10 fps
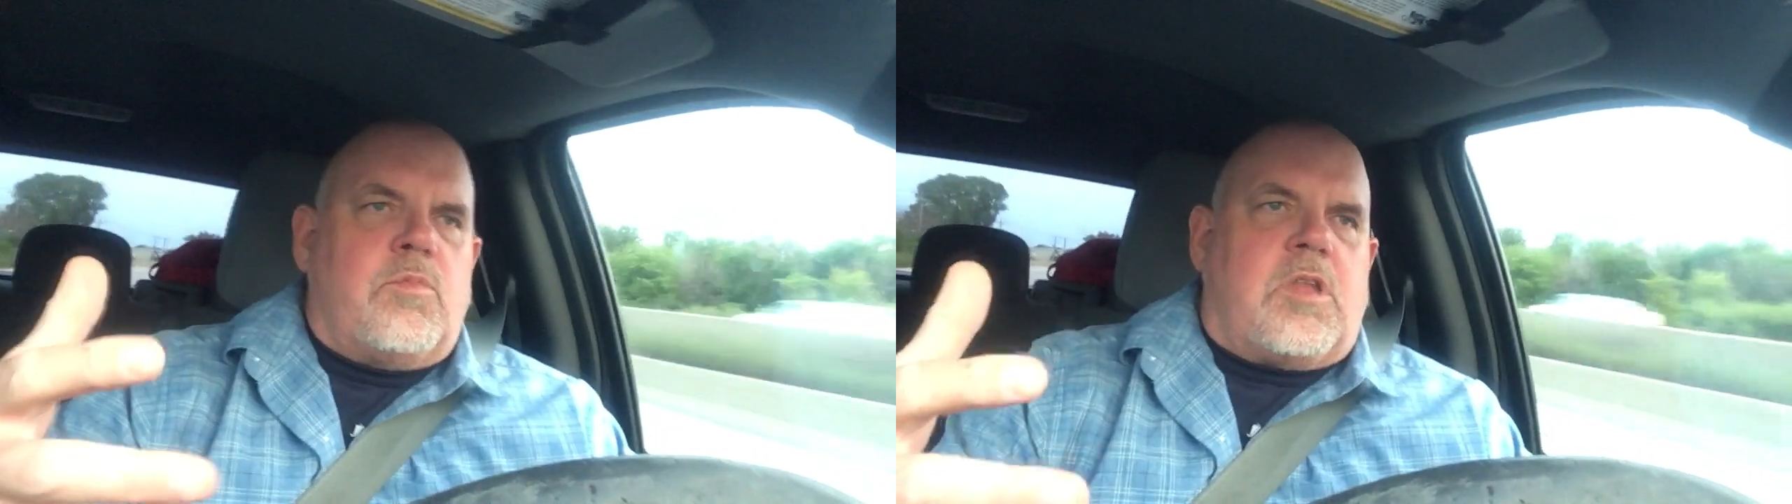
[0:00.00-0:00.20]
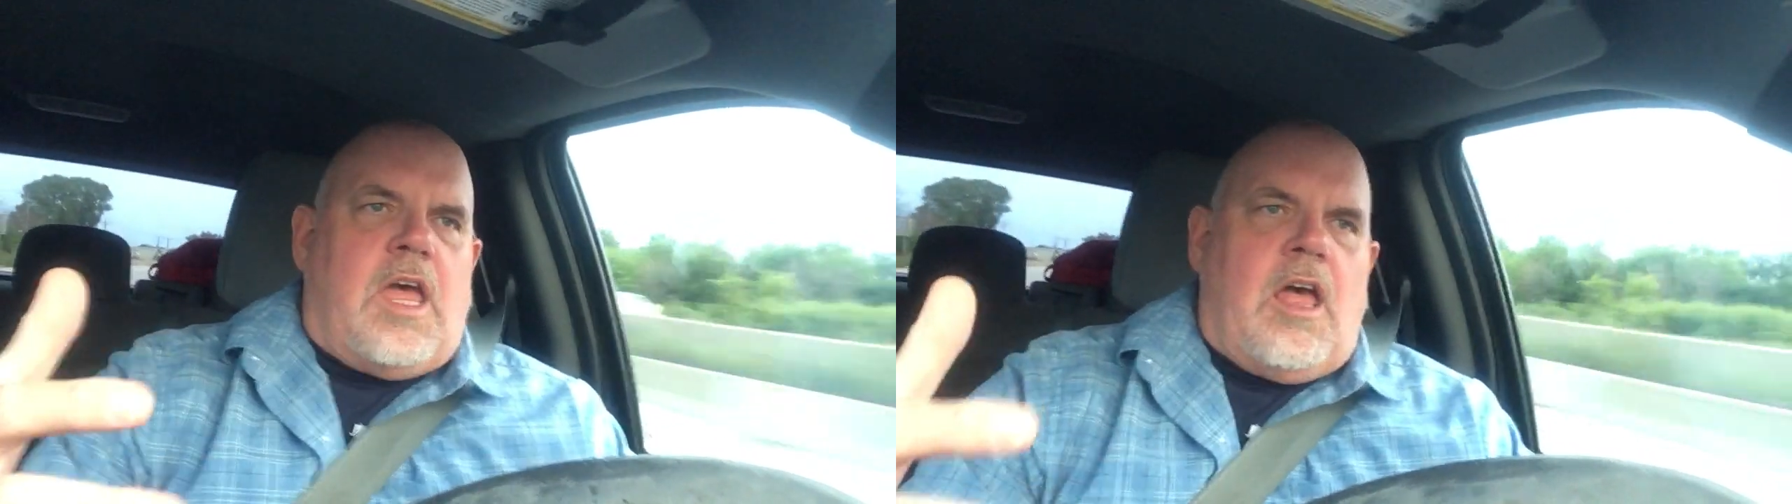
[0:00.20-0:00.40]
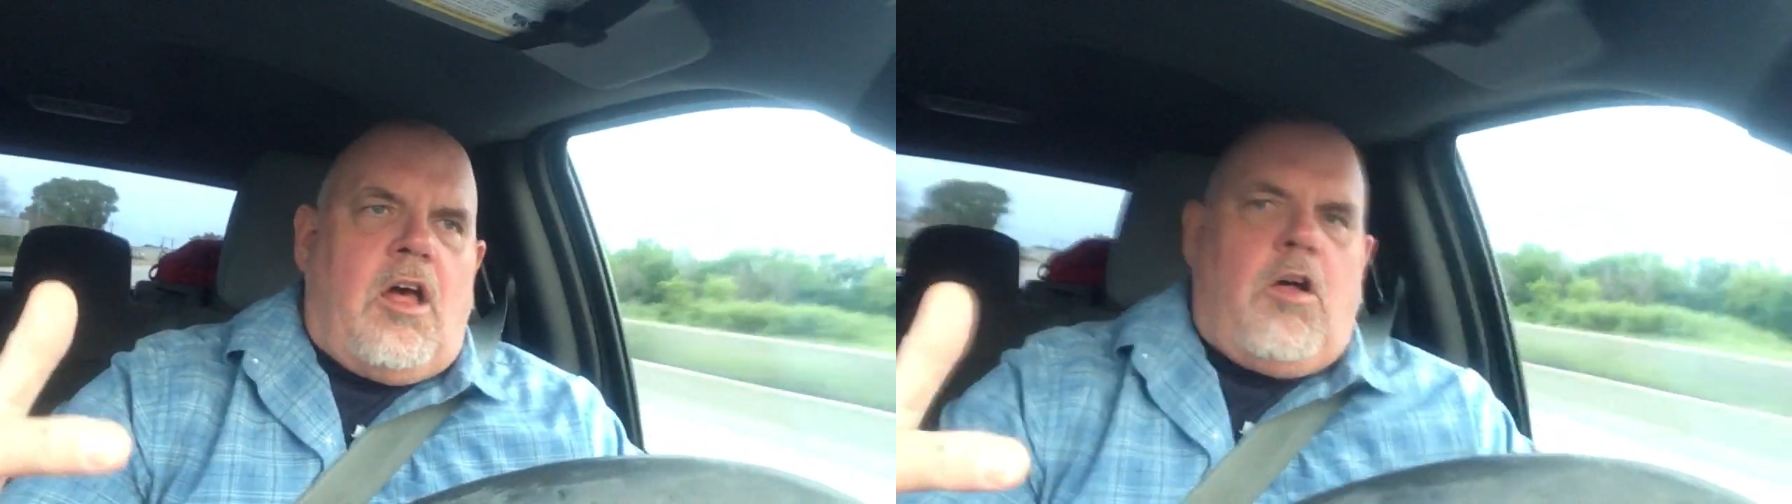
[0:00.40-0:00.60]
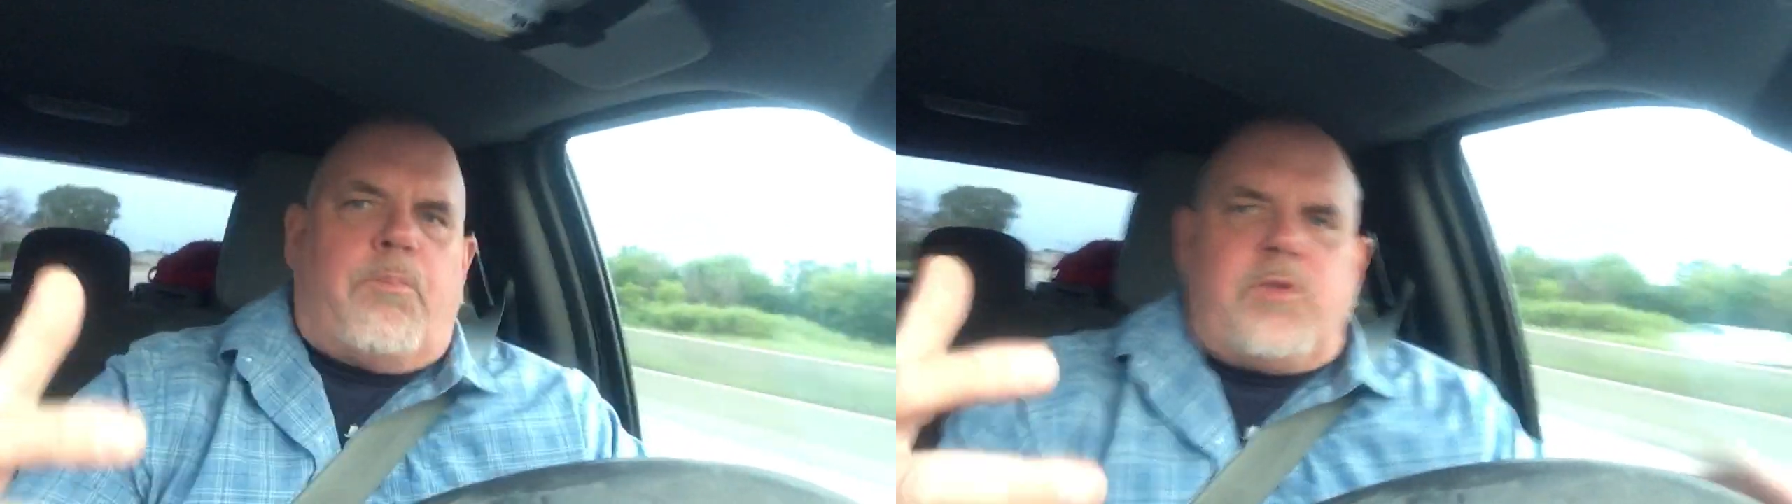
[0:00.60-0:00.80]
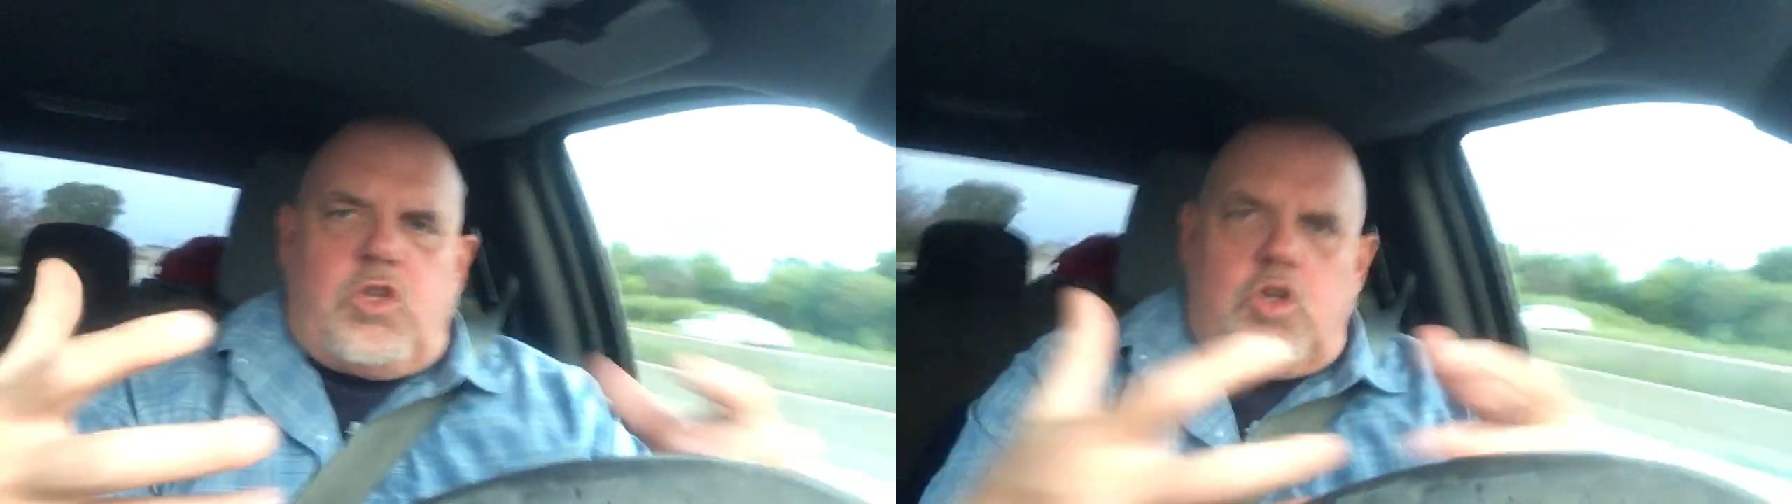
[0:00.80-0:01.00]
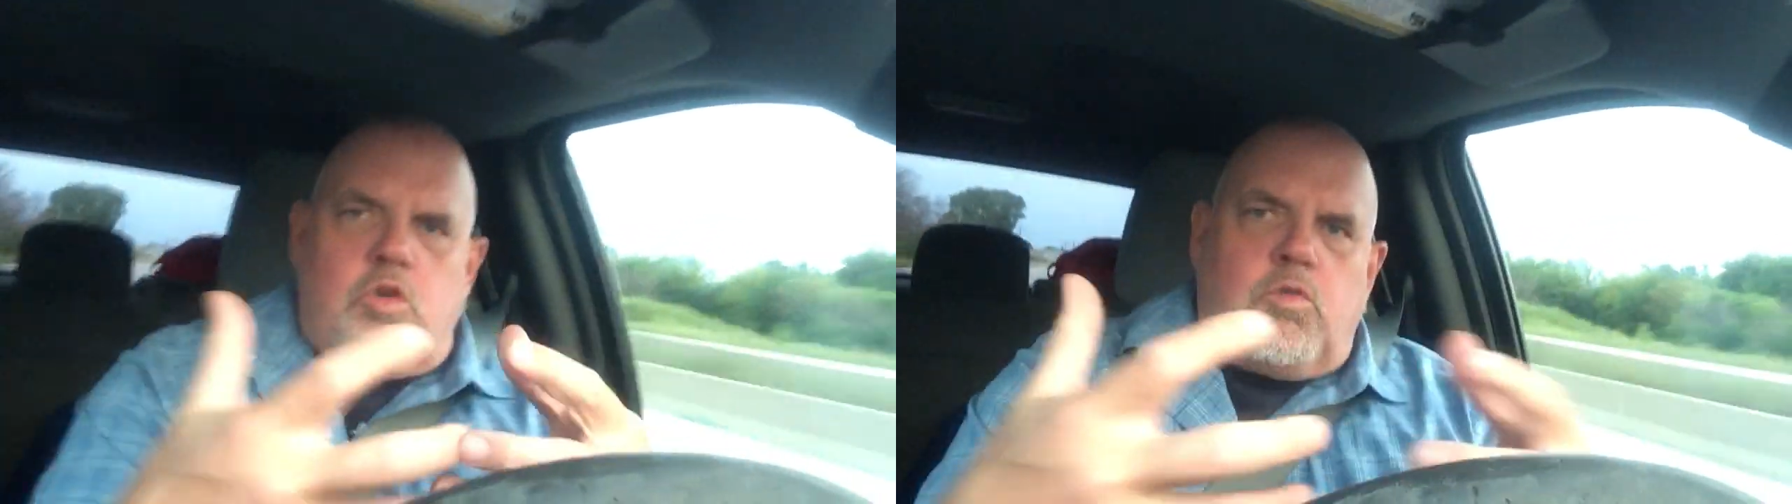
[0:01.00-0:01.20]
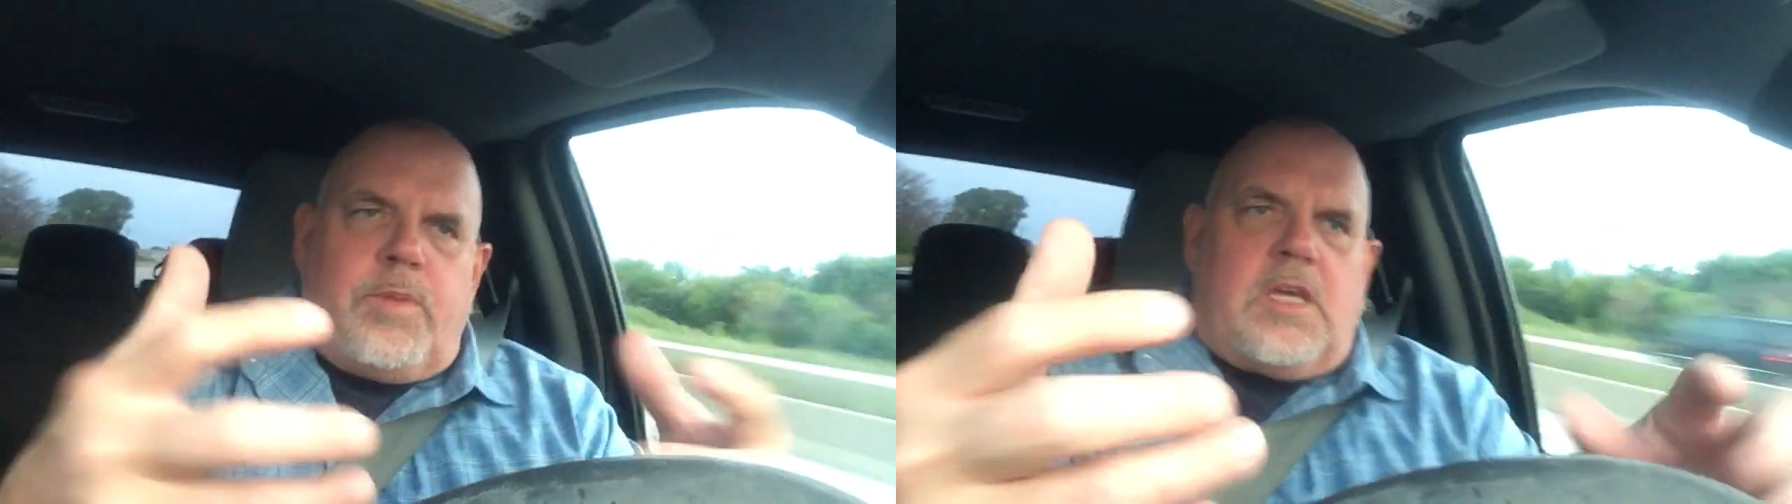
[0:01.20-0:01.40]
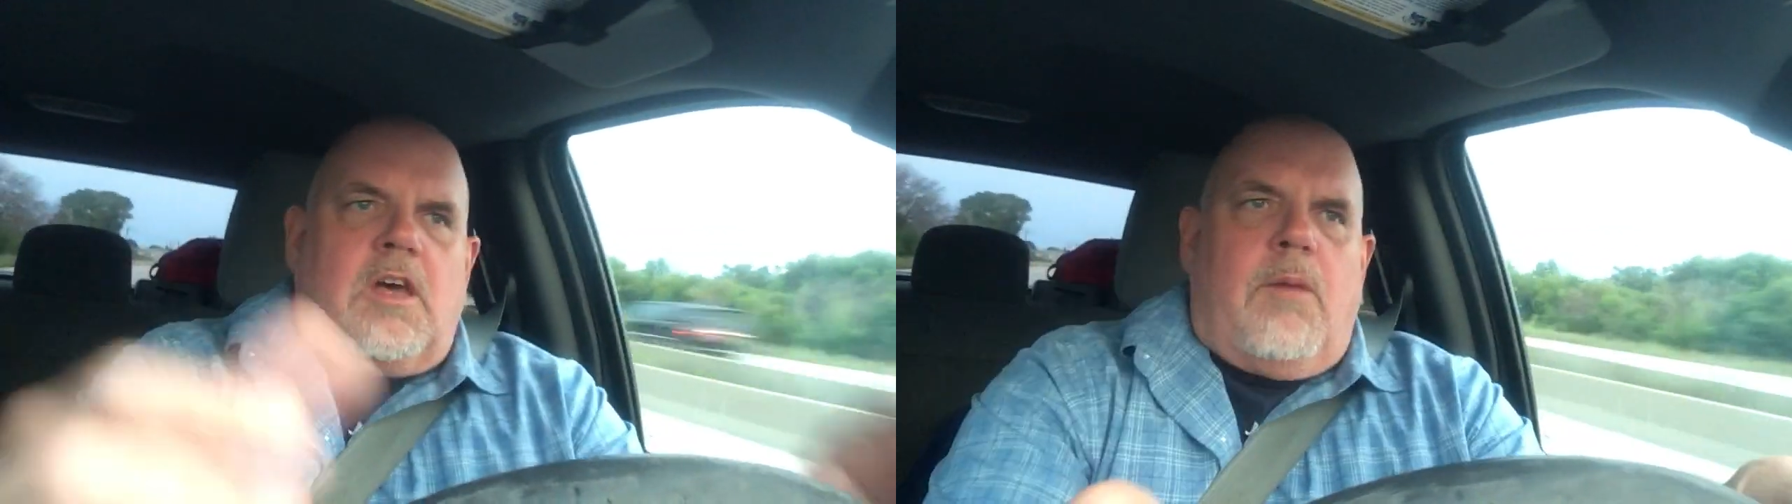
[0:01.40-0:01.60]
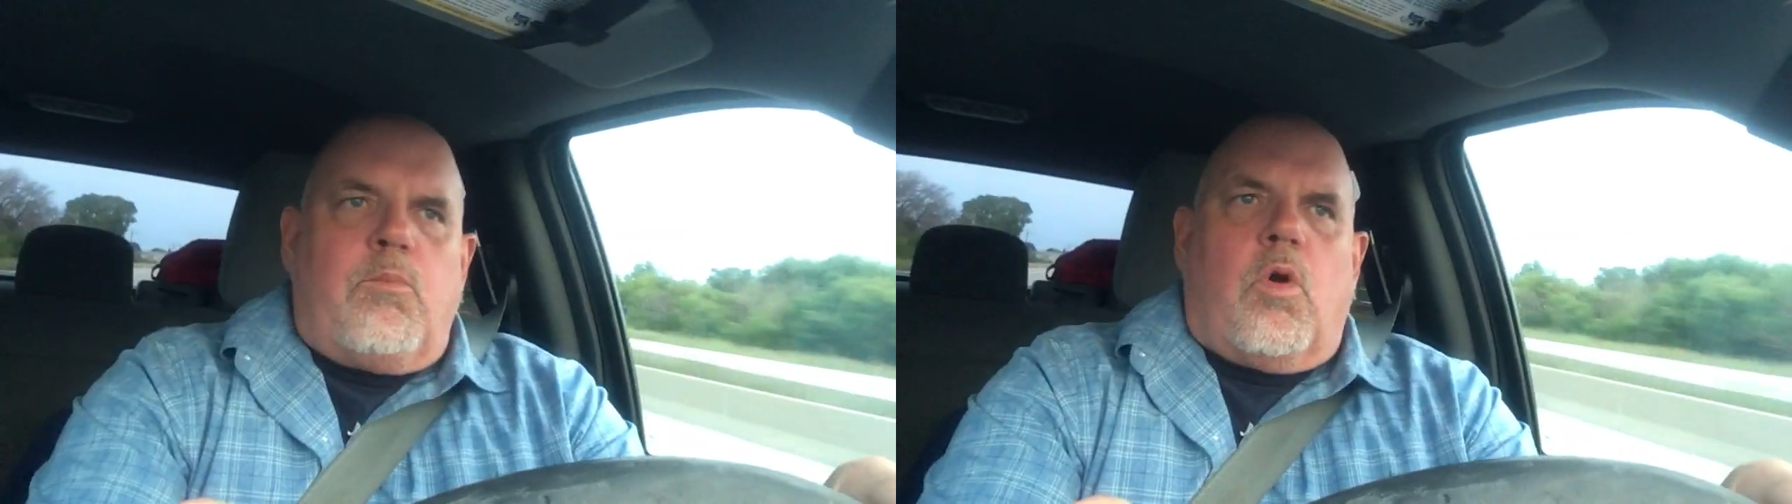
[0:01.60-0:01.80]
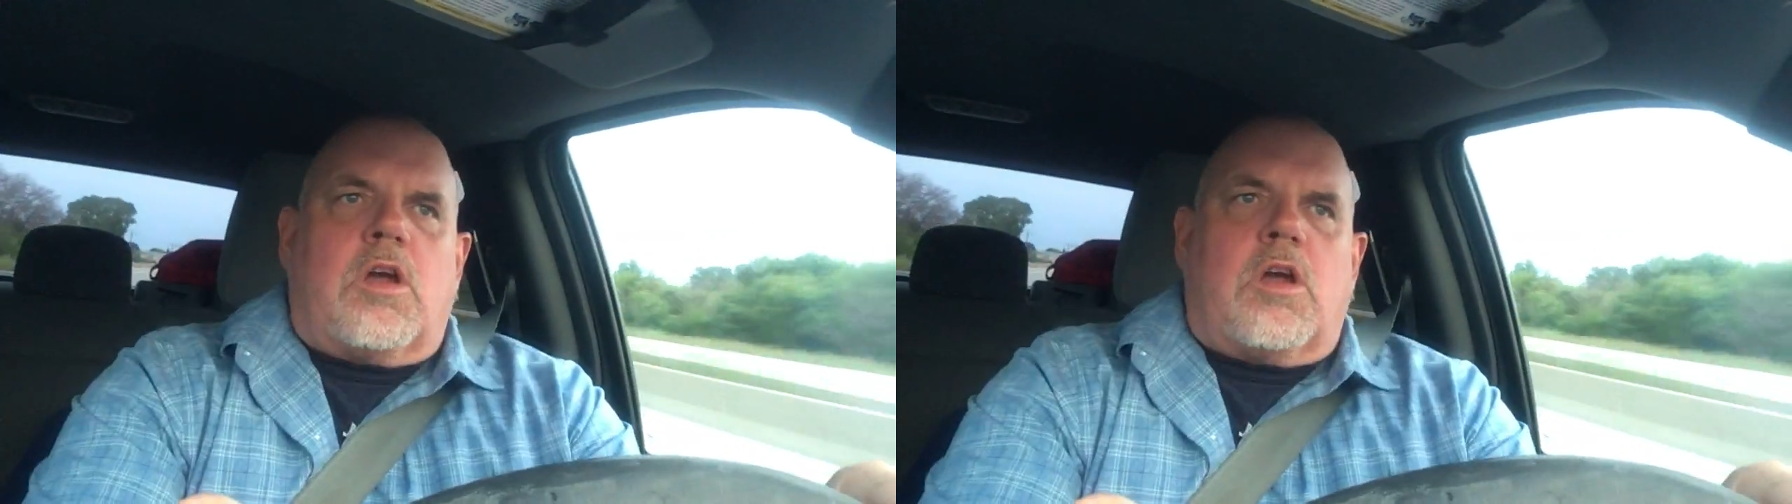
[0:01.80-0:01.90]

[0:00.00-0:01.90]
to help you become more